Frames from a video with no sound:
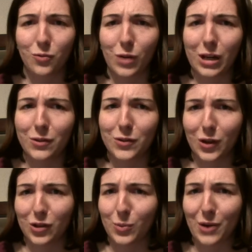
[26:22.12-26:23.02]
weird
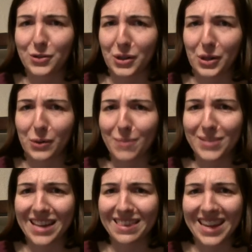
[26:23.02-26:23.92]
search browser
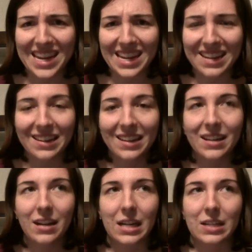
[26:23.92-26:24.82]
website thingy
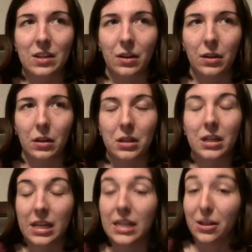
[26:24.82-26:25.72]
until
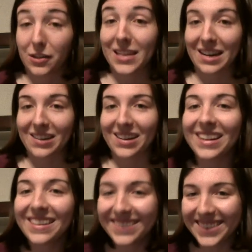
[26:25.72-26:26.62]
years later.
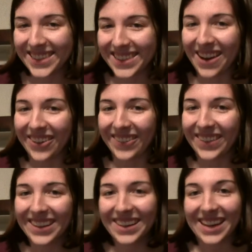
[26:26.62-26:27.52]
So
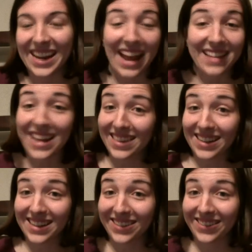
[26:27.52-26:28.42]
it has
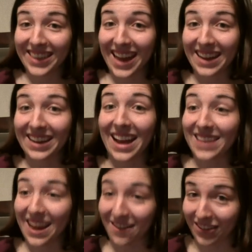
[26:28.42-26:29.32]
nothing to do with that. It has
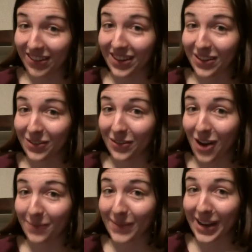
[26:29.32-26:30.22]
everything to do with
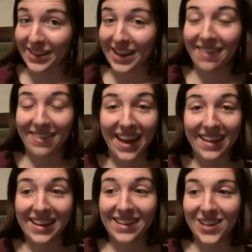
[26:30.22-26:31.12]
Rock Band, and
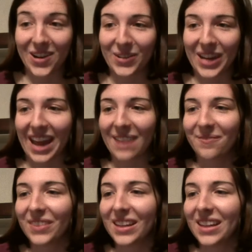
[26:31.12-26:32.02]
that is okay.